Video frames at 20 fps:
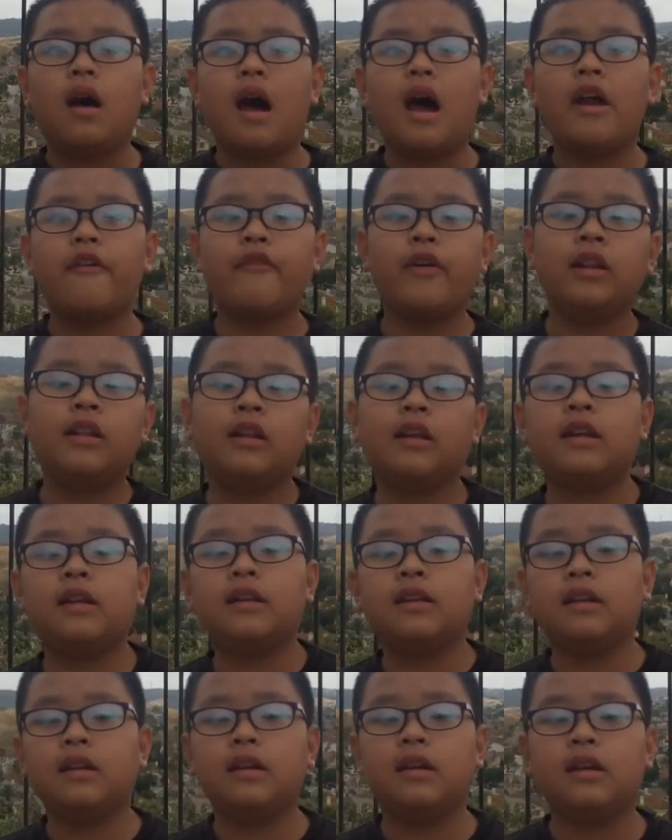I
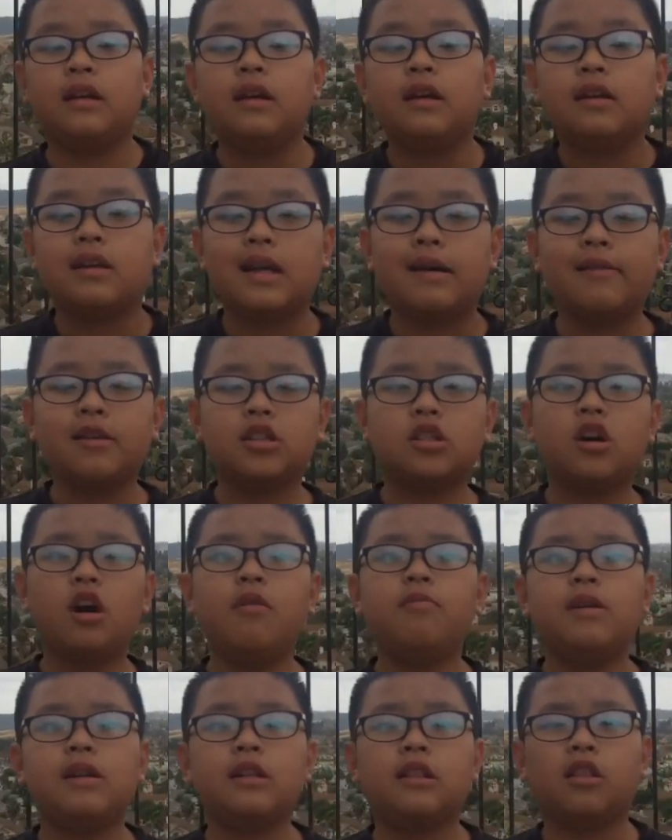invented the
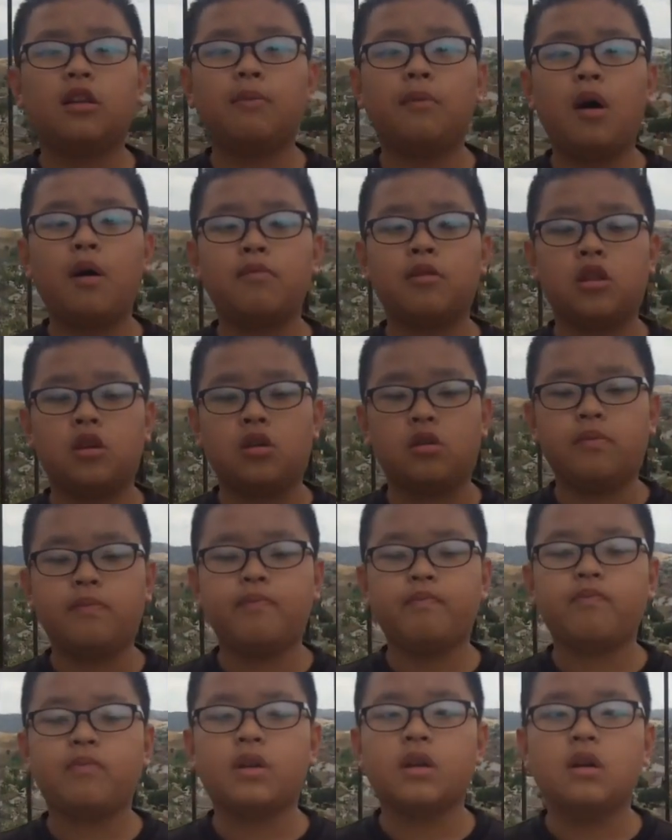telescope and the thermometer,
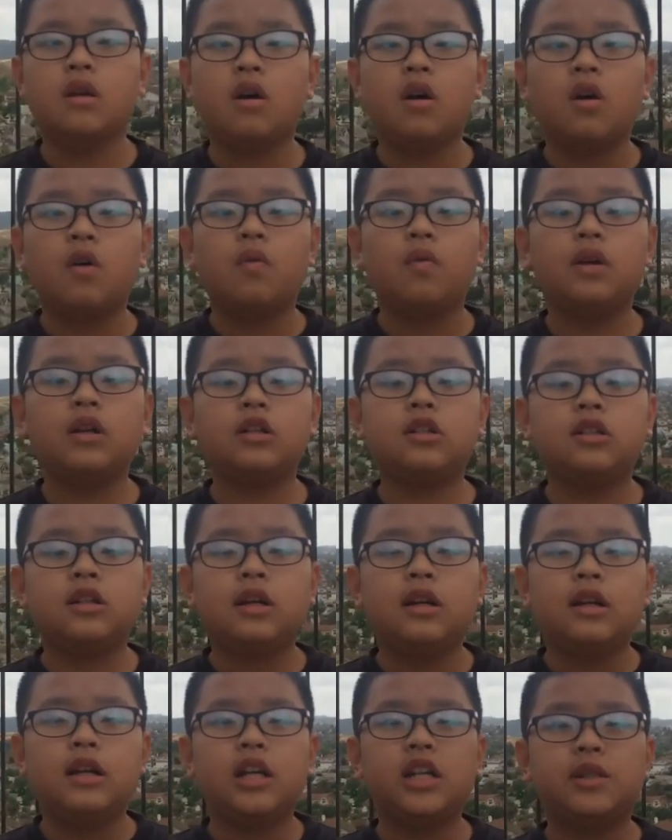which
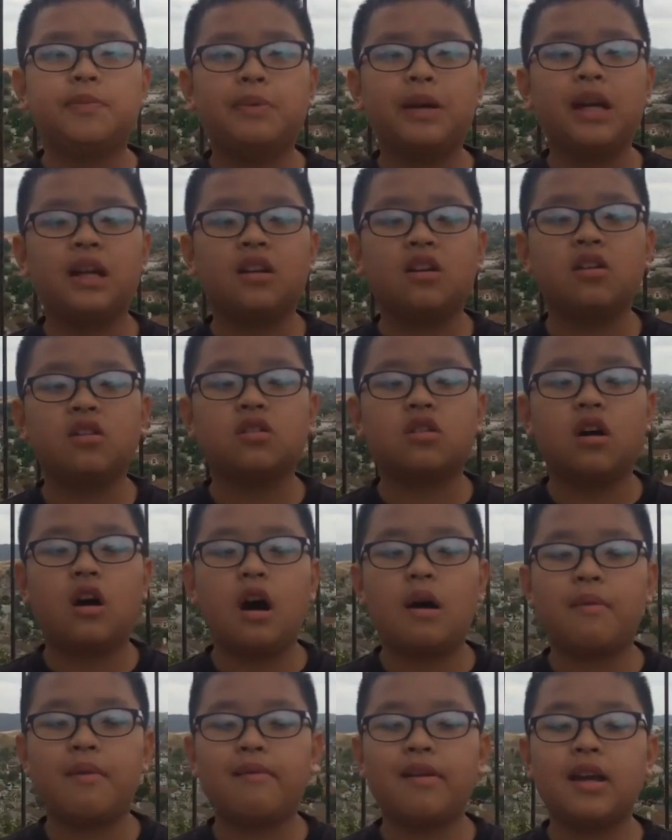is being used
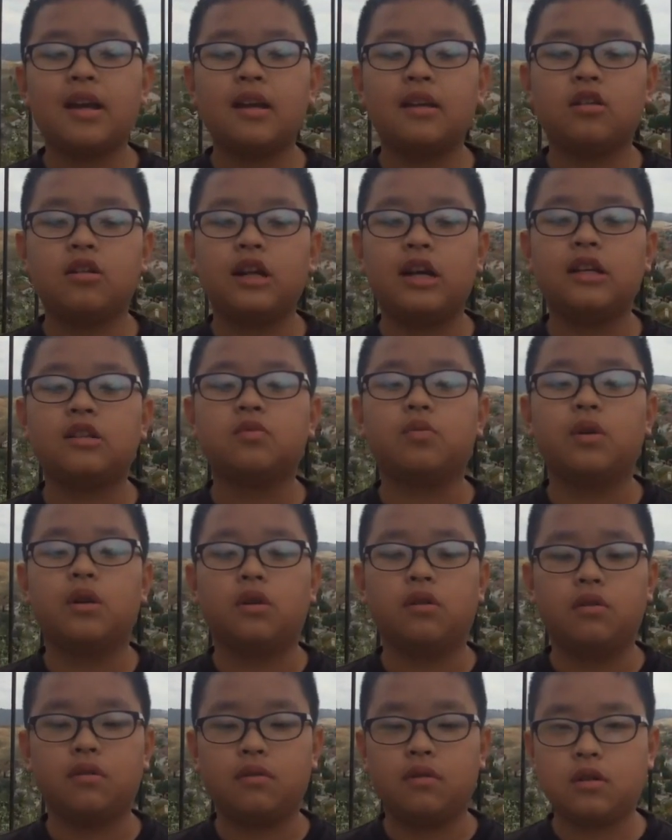commonly in today's
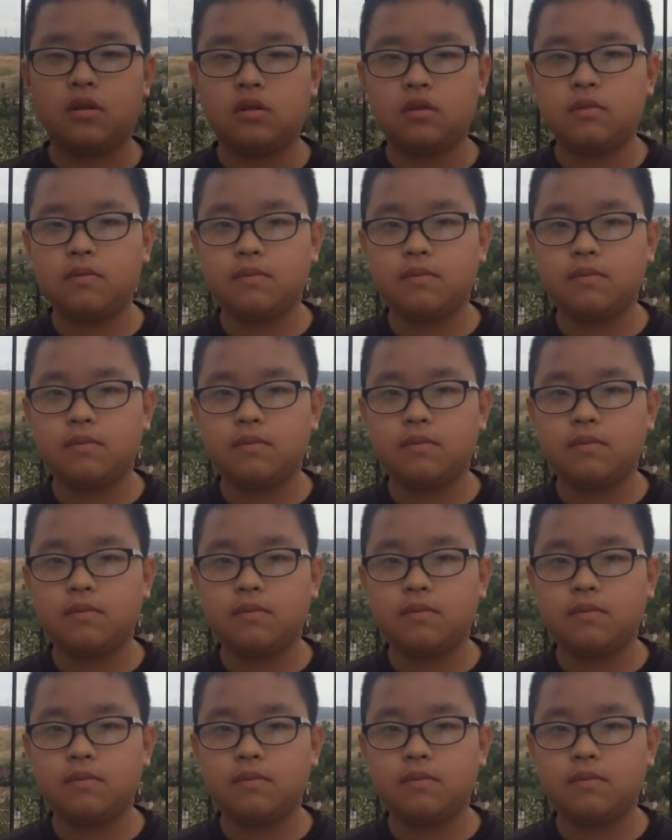world.